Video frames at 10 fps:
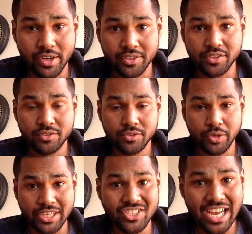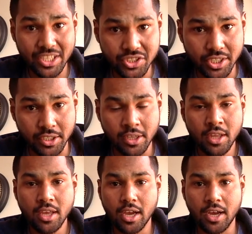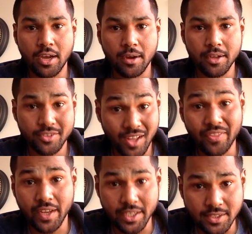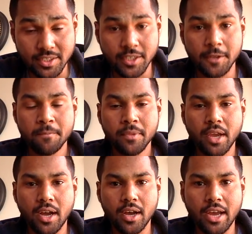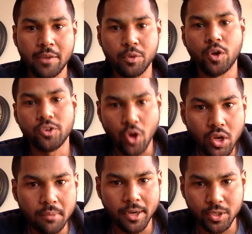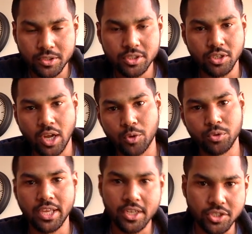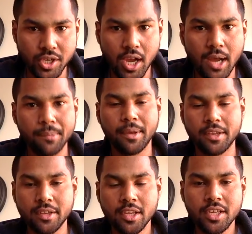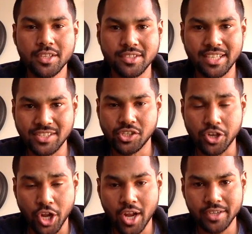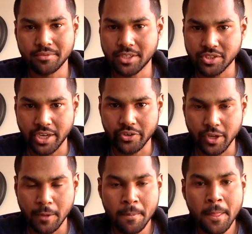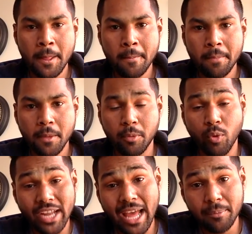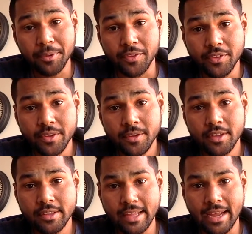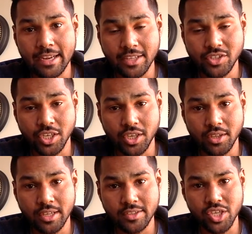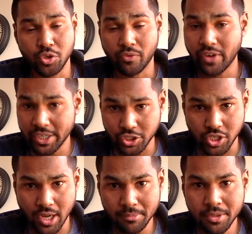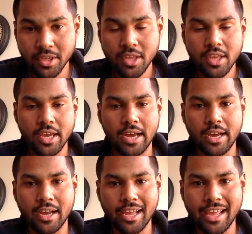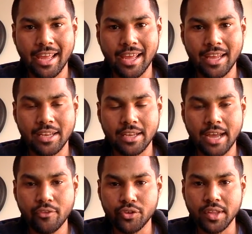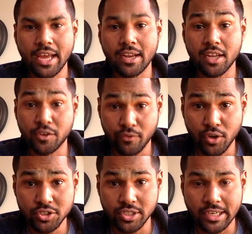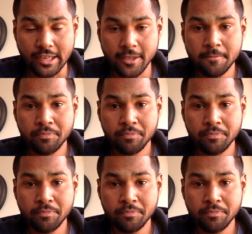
this really challenging. It's not that easy, and we all talk about how to get a job and is it easy or not, etc. But what happens that let's say you find a job, and after that, unfortunately,